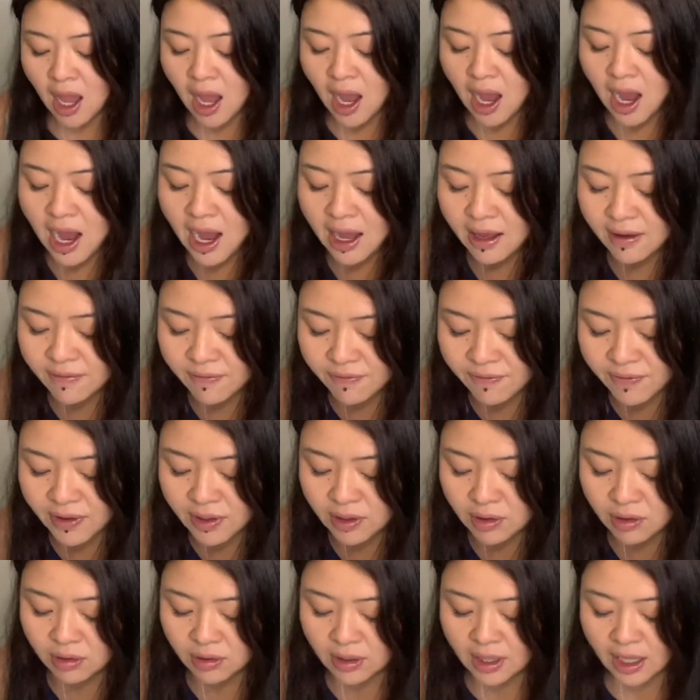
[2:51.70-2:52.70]
I
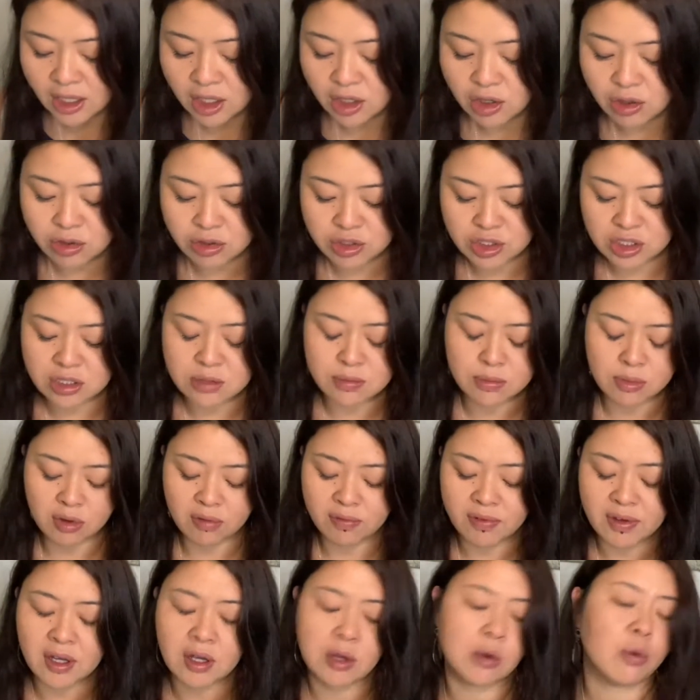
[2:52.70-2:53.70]
feel like you're just
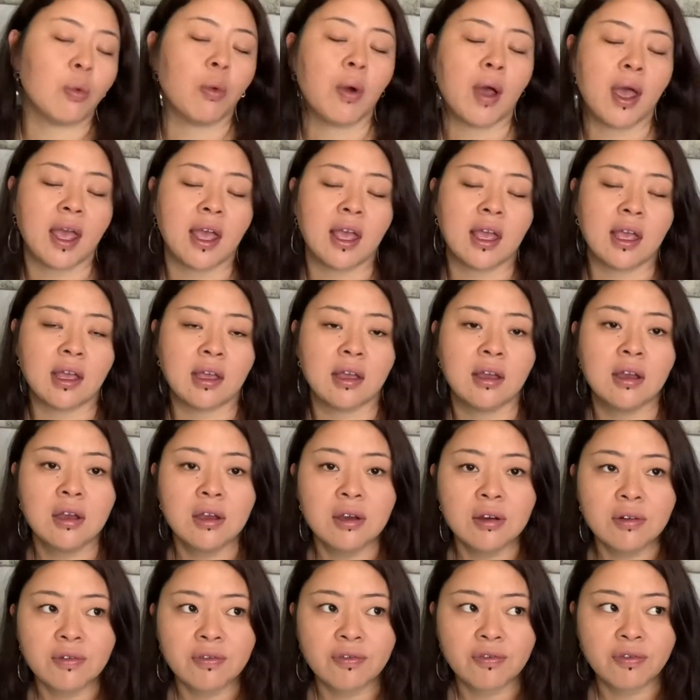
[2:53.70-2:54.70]
moving away
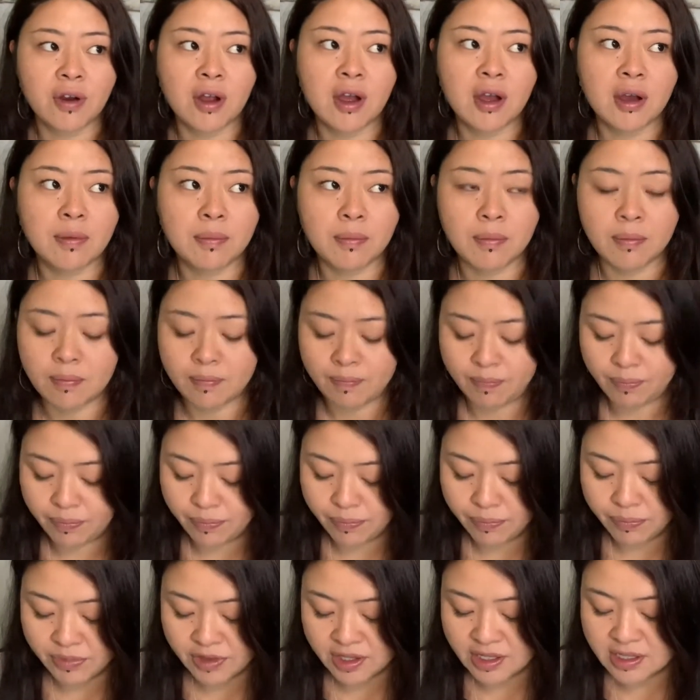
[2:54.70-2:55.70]
from
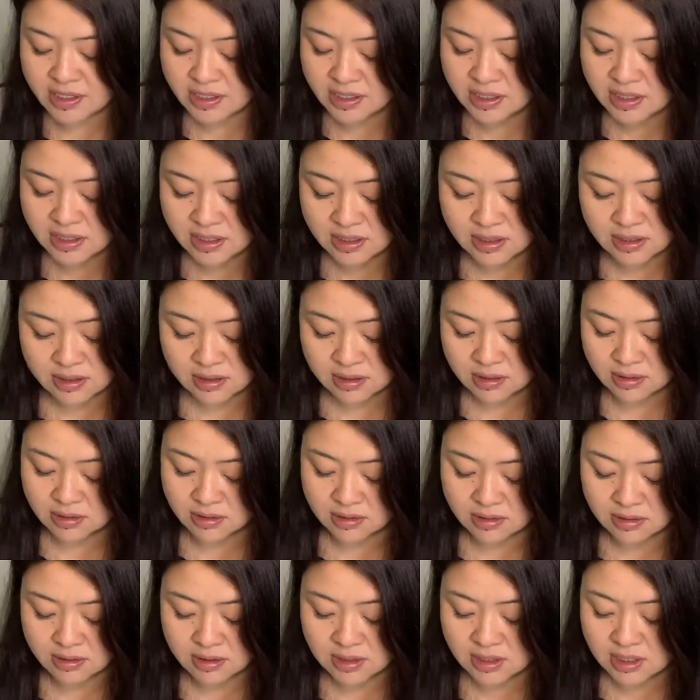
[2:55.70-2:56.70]
this
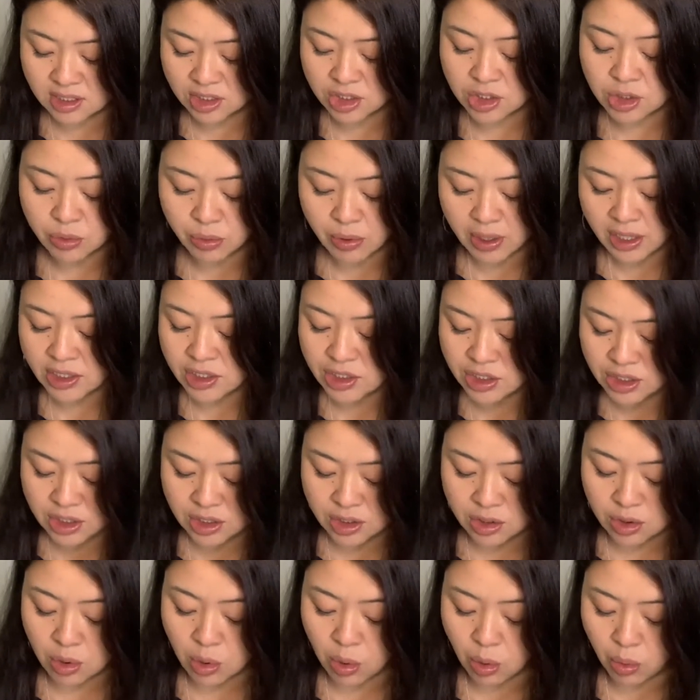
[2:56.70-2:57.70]

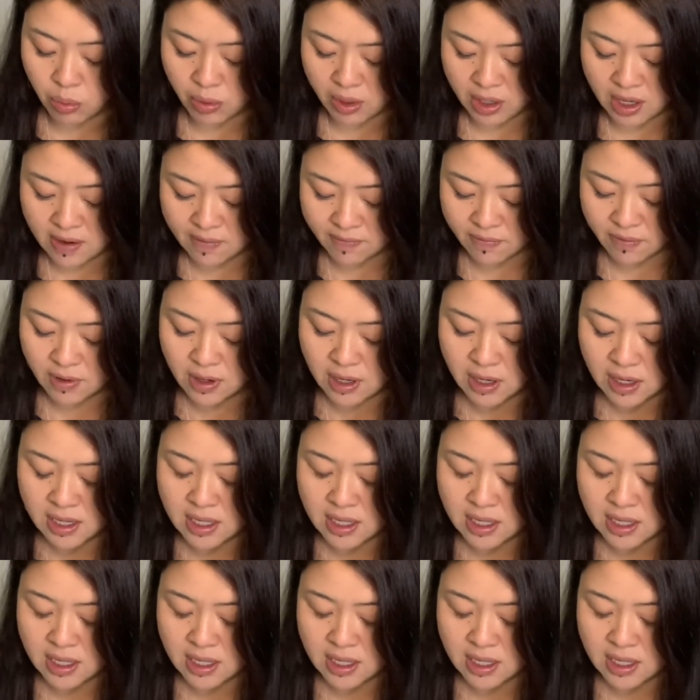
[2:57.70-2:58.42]
situation or whatever it